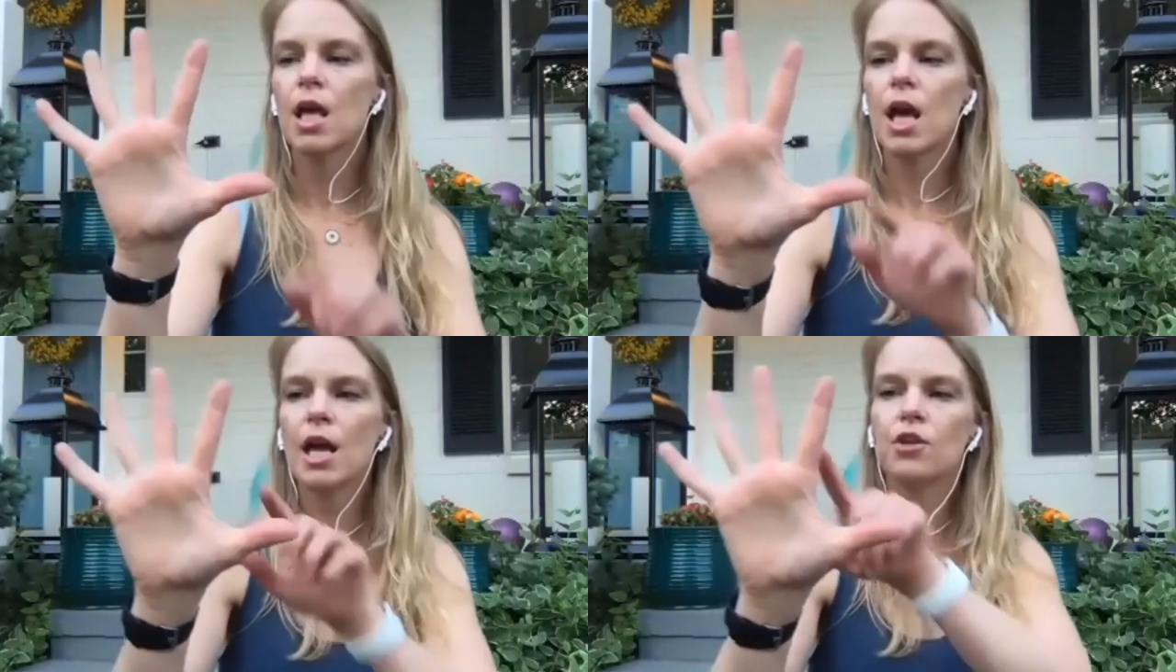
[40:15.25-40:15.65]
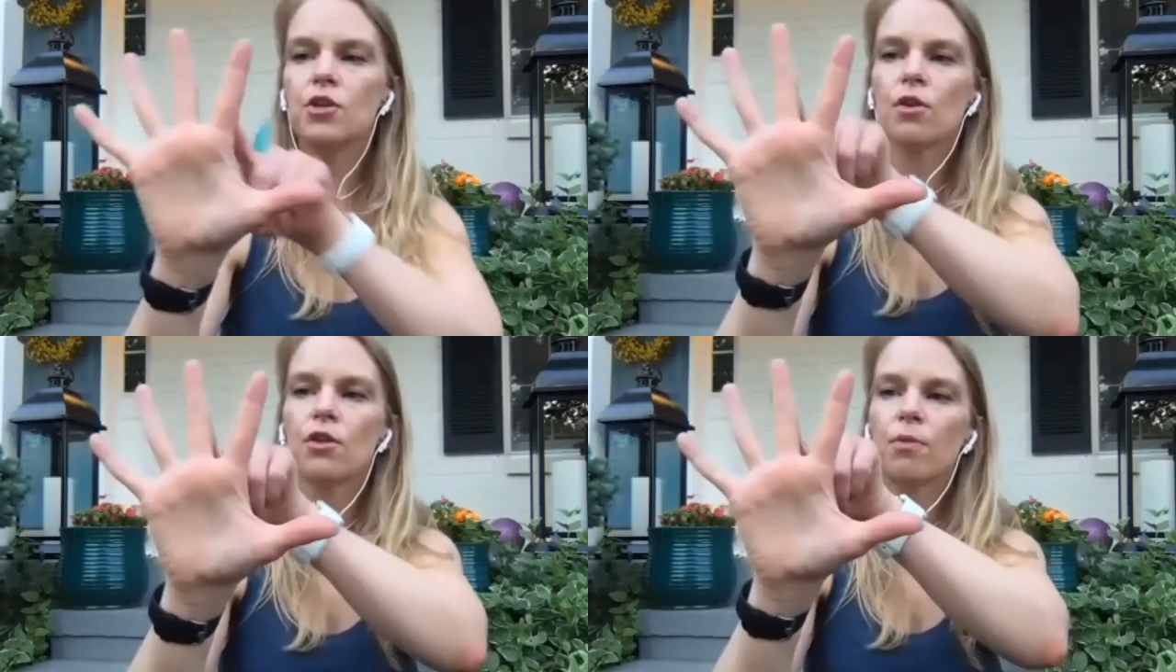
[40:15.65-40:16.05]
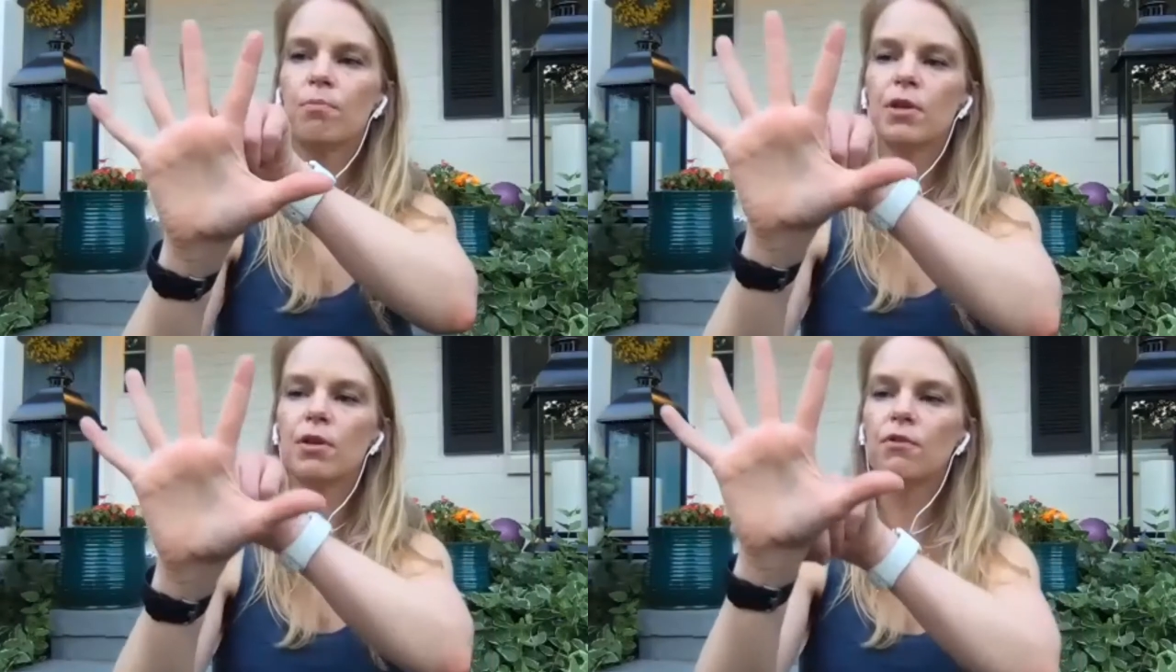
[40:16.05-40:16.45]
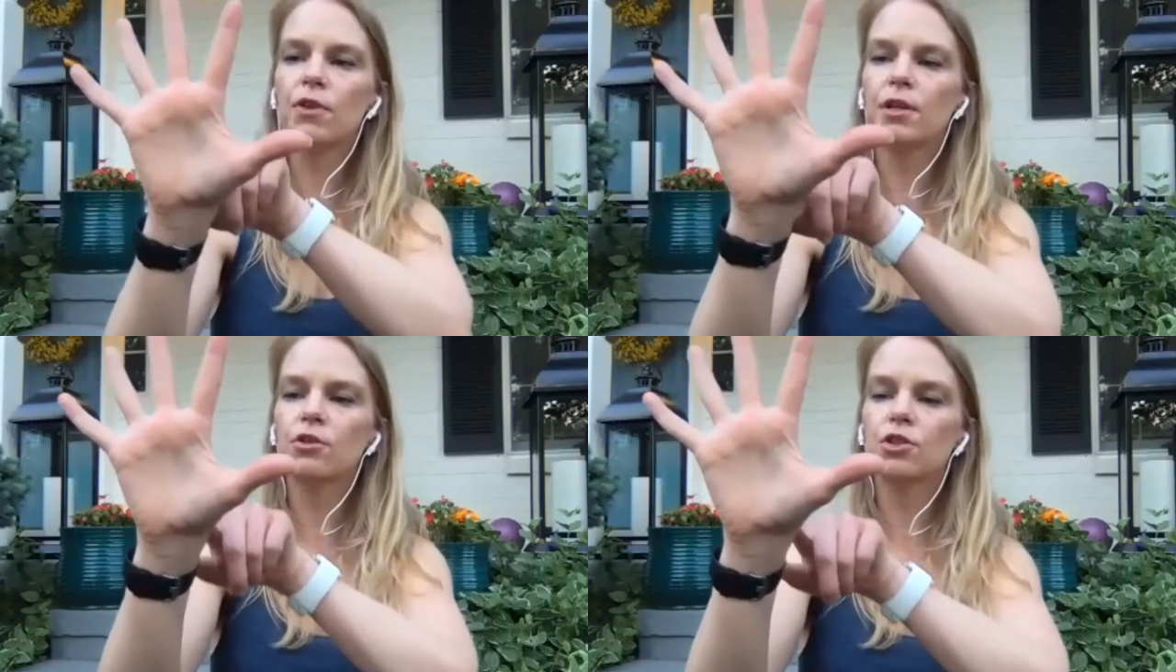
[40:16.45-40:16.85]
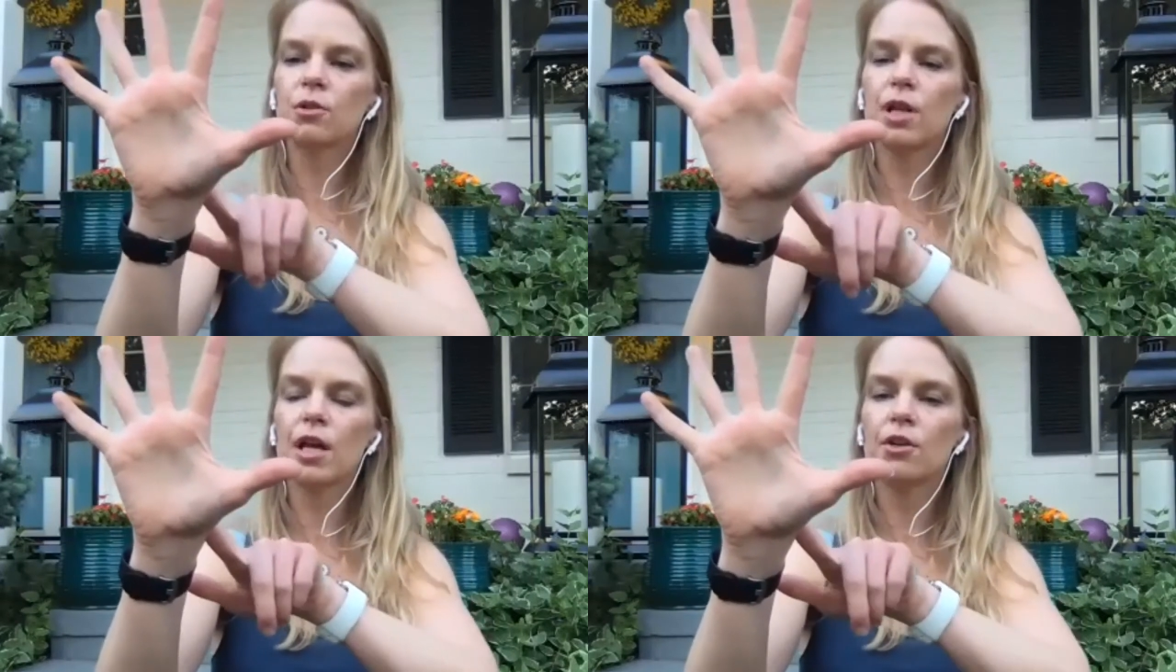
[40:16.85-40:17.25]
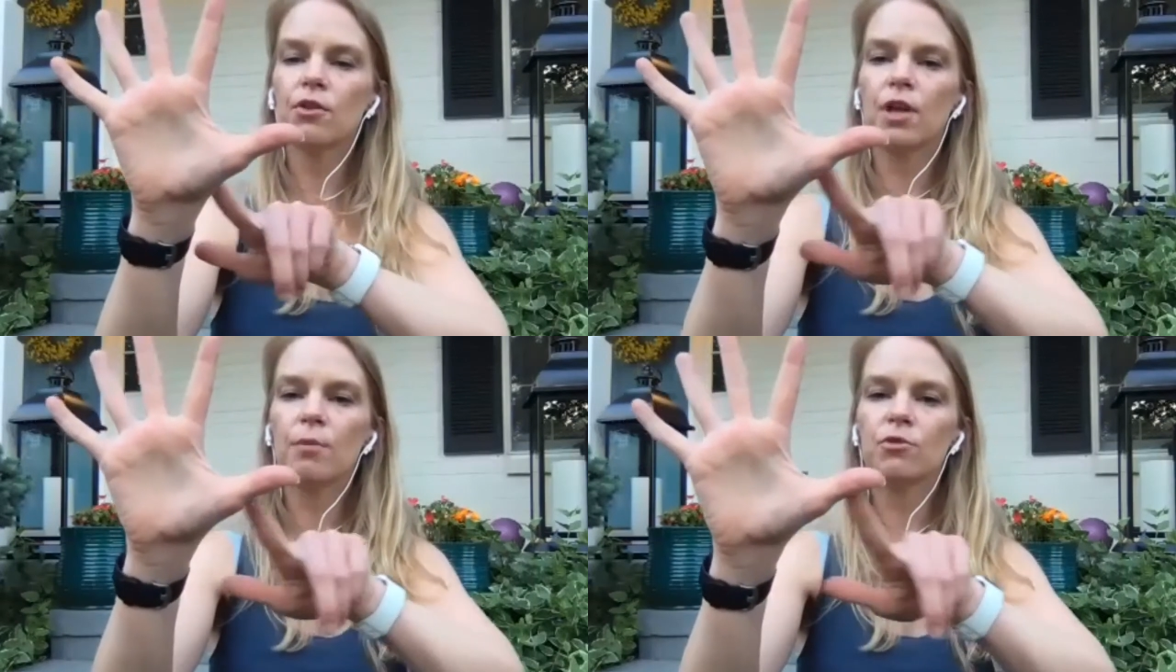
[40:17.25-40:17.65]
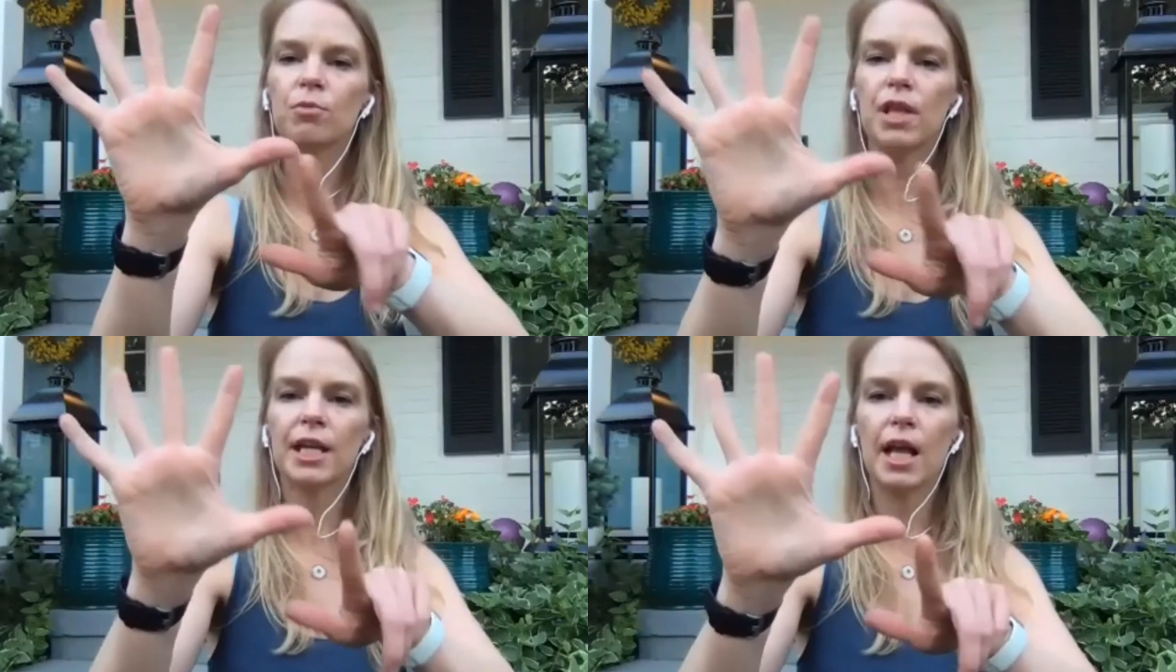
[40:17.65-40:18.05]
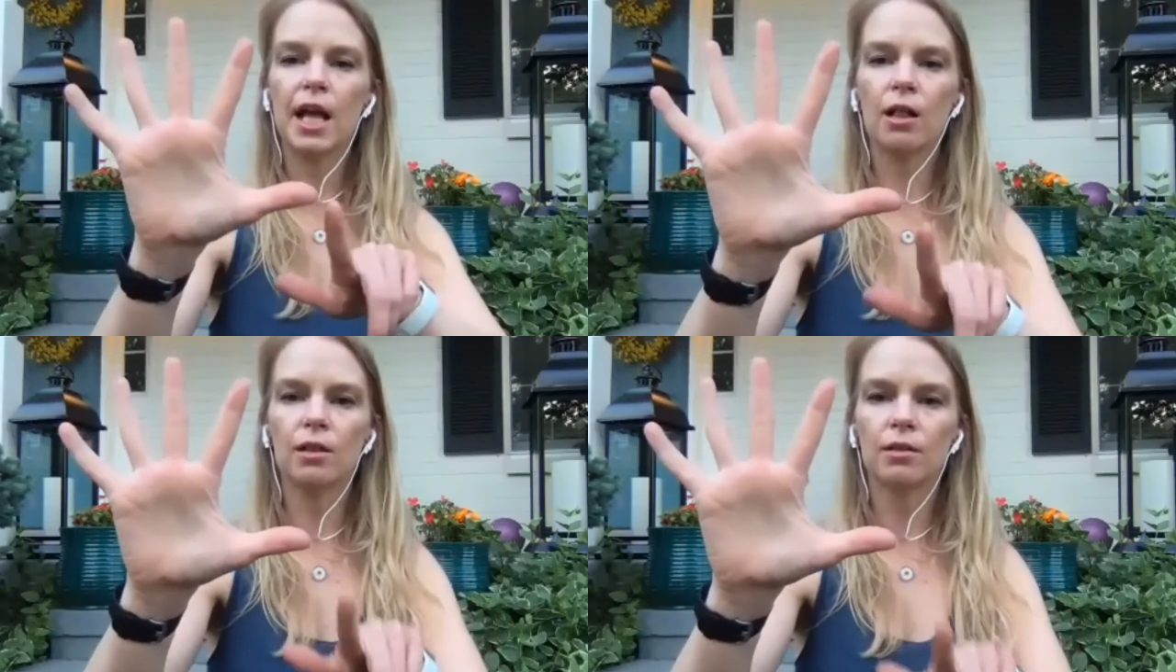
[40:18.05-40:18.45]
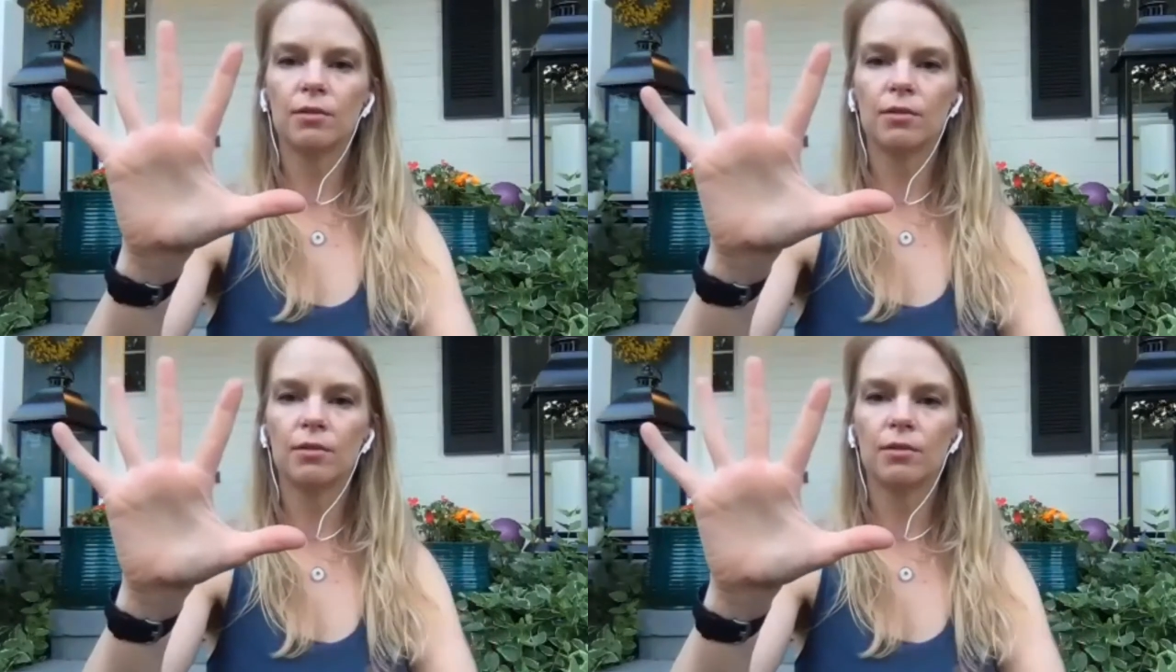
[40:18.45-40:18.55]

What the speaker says: and your middle finger and your thumb should be like an L.